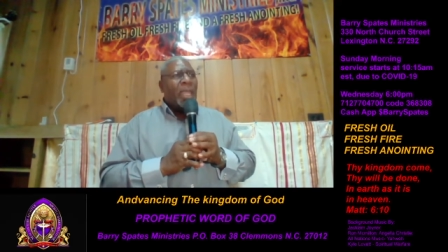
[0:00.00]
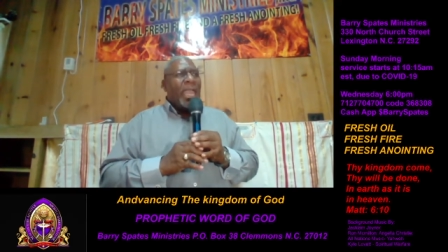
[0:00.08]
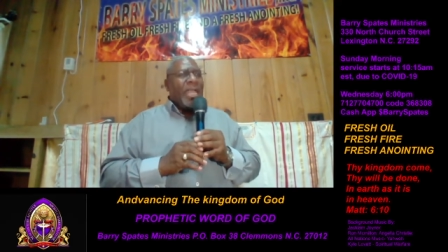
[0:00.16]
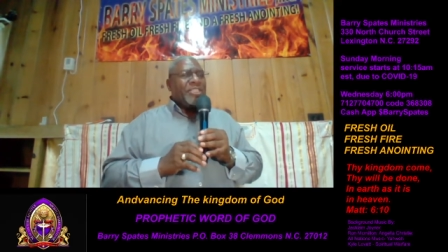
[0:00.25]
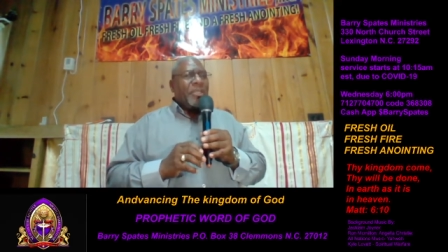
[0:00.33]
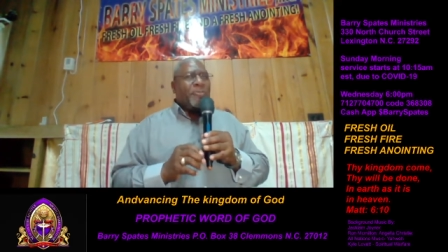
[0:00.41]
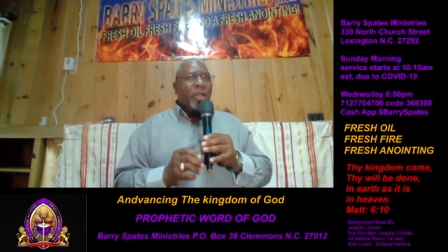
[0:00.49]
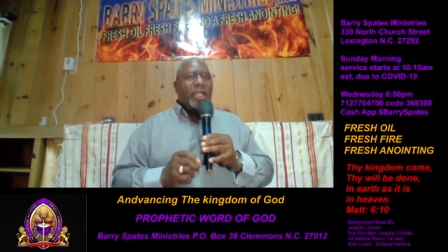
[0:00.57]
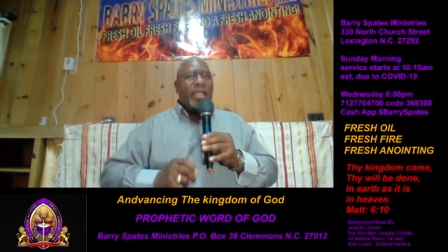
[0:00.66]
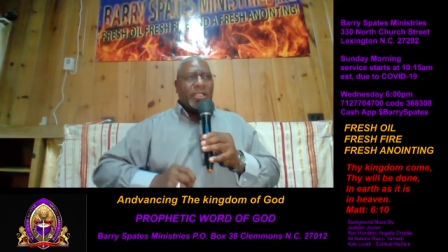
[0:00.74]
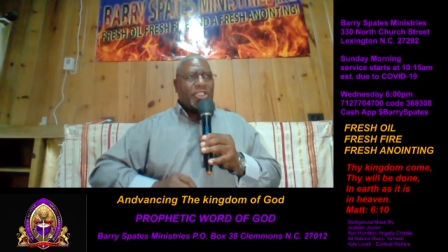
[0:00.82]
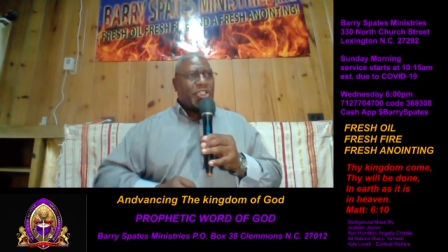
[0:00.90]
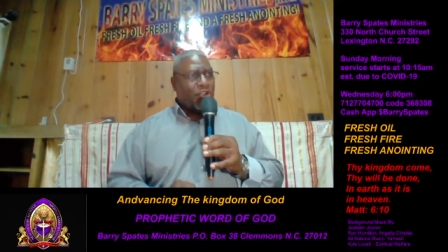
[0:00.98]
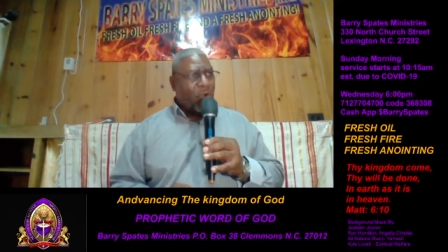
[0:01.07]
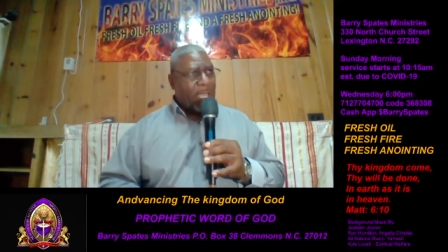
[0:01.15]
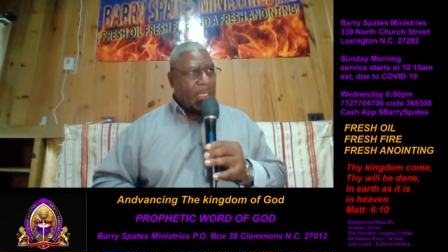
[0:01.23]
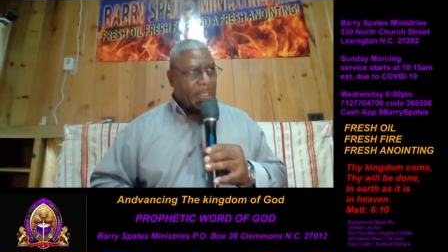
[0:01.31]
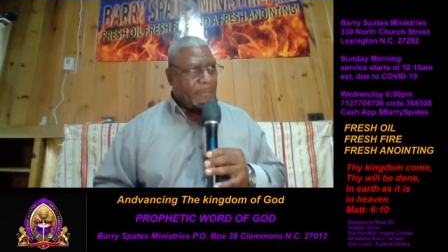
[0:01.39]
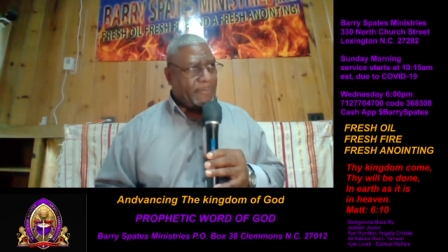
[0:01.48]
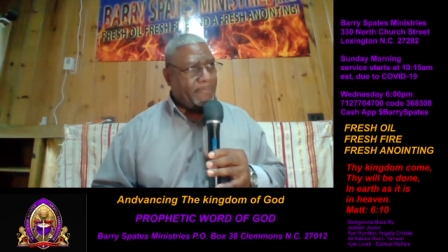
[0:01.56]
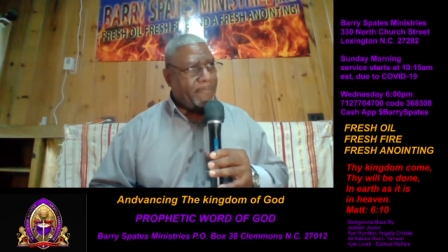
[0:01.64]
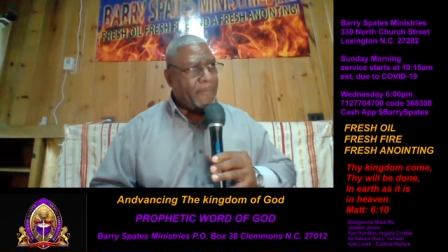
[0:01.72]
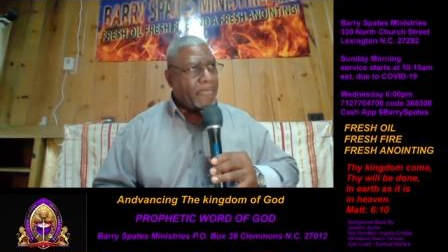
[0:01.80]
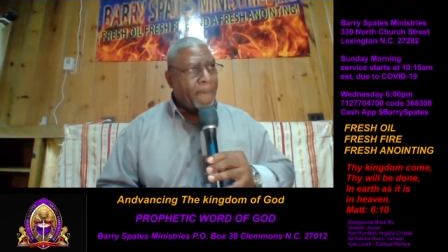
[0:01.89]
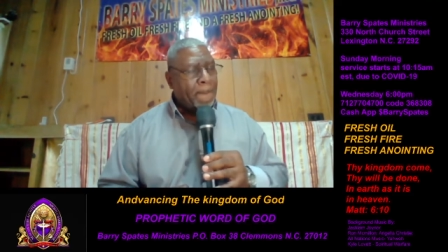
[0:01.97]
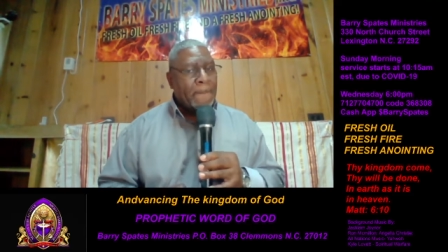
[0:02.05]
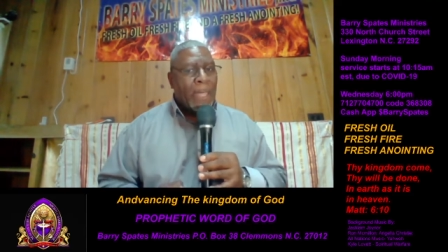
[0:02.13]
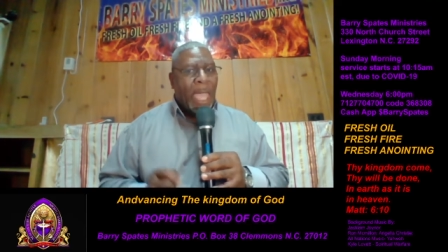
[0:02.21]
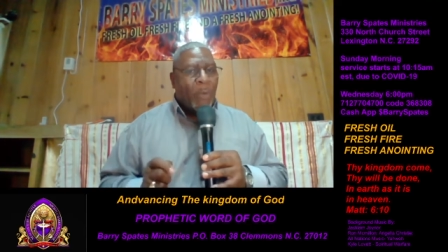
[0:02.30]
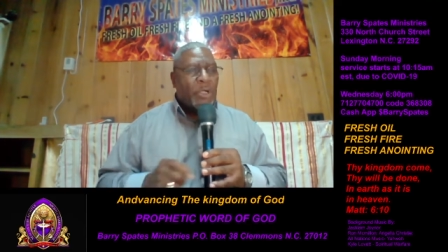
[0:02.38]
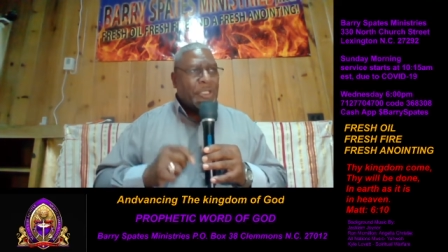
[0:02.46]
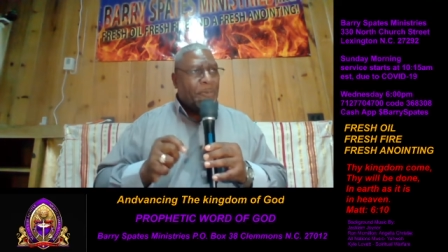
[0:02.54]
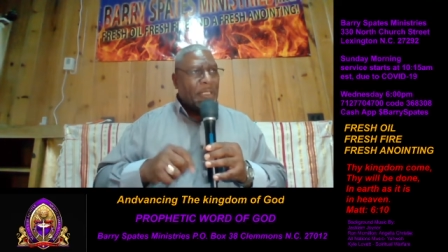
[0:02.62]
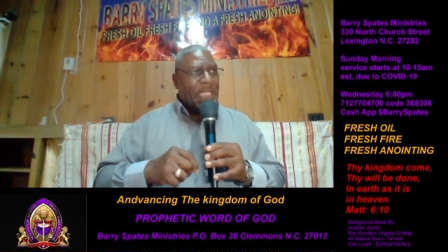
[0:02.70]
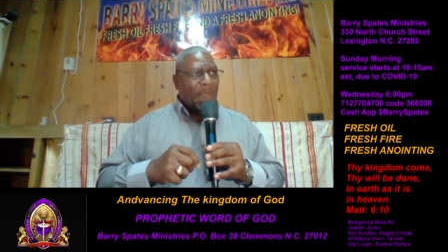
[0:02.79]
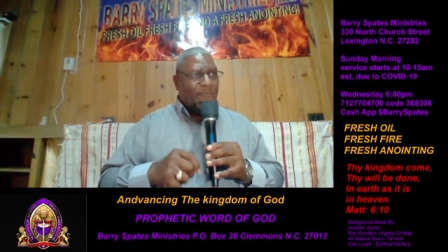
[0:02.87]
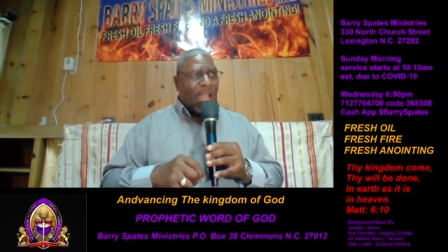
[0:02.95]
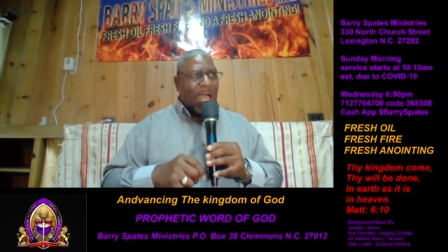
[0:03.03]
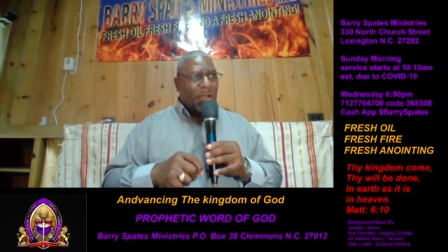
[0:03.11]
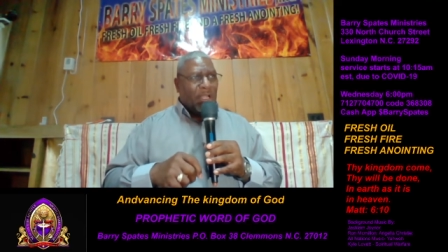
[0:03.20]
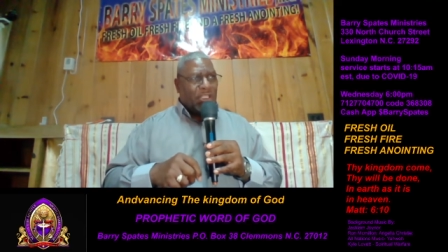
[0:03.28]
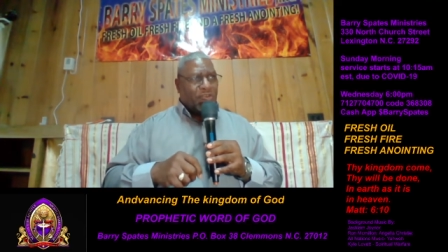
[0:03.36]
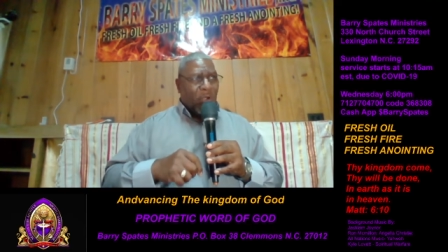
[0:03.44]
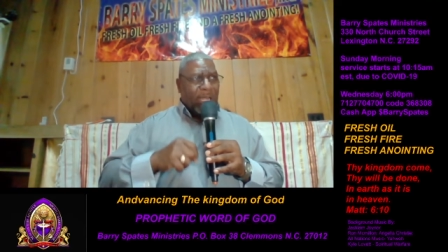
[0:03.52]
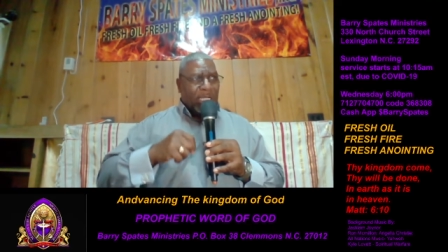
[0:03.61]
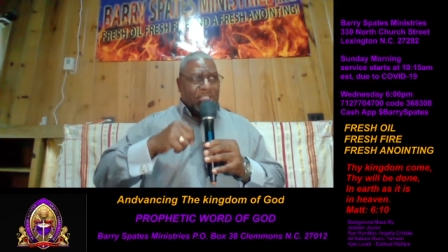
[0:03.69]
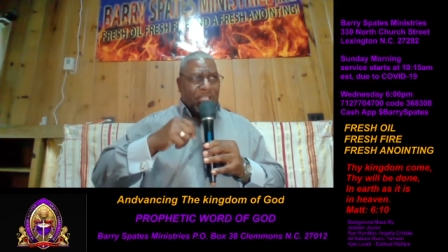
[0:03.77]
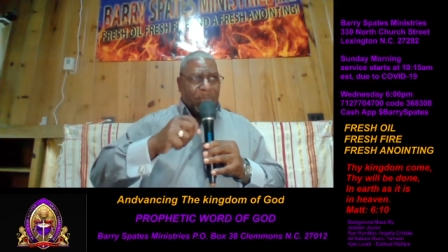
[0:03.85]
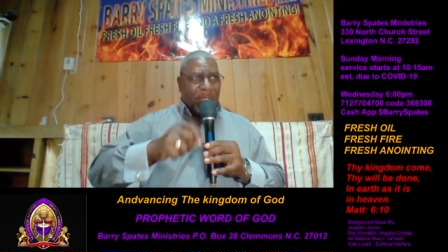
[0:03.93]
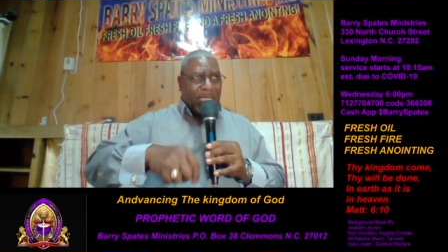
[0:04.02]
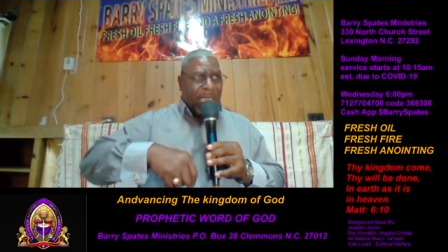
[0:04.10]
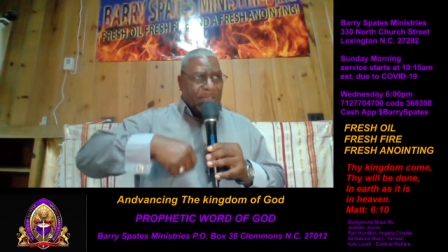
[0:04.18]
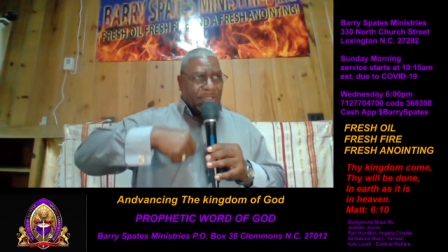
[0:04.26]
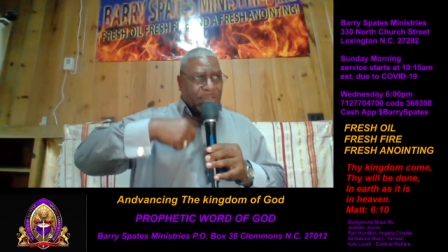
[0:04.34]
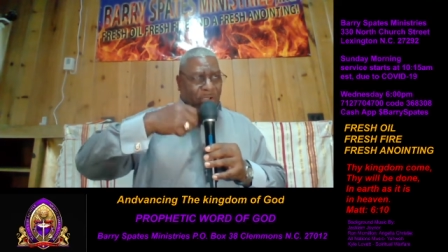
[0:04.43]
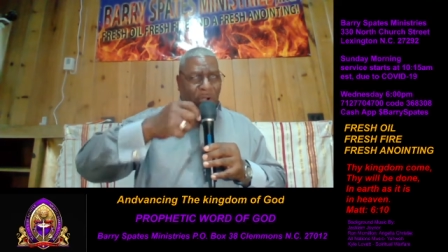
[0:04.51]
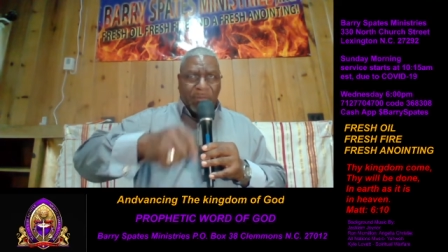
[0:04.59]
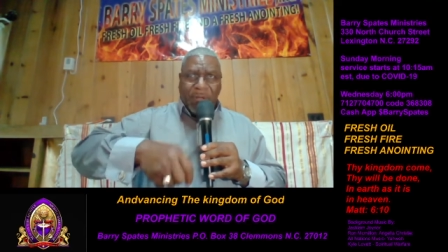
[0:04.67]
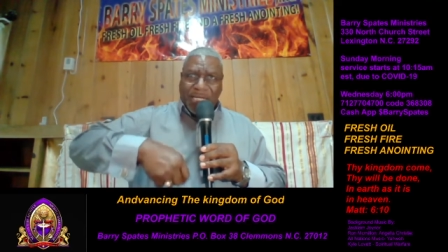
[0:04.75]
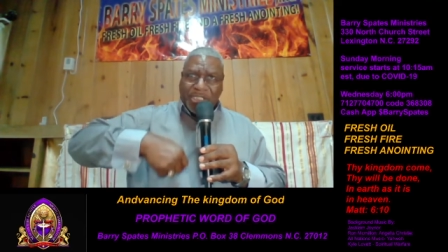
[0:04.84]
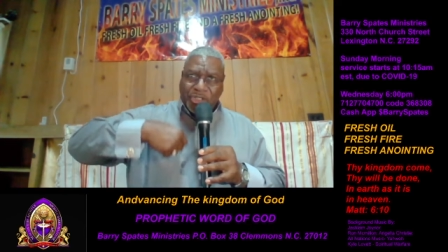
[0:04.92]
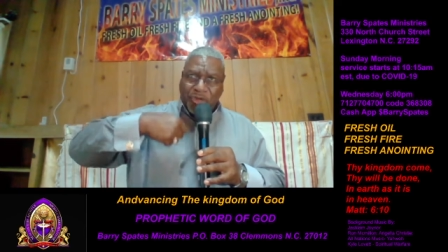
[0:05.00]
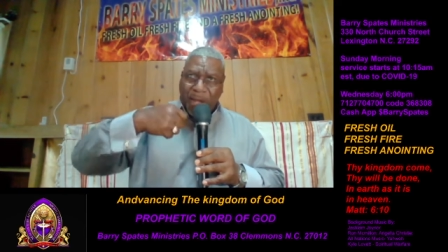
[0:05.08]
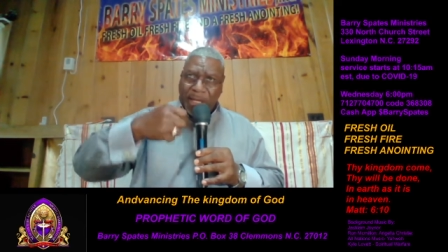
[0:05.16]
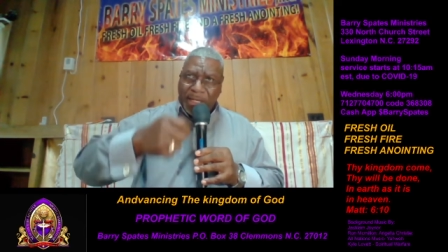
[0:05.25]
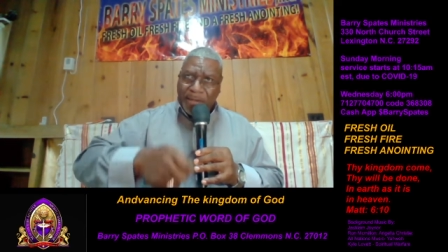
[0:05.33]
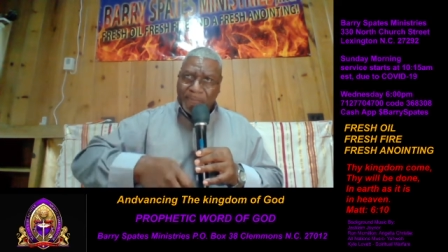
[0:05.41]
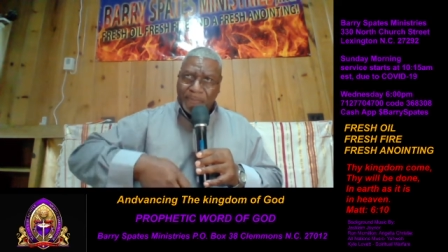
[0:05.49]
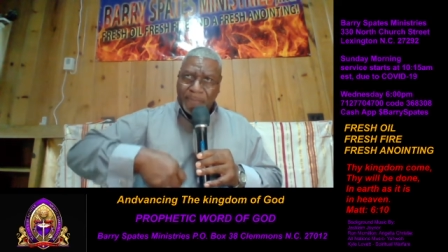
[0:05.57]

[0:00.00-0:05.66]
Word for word: and she'd put it in a strainer. And when she put that flour in a strainer, she'd begin to turn that strainer.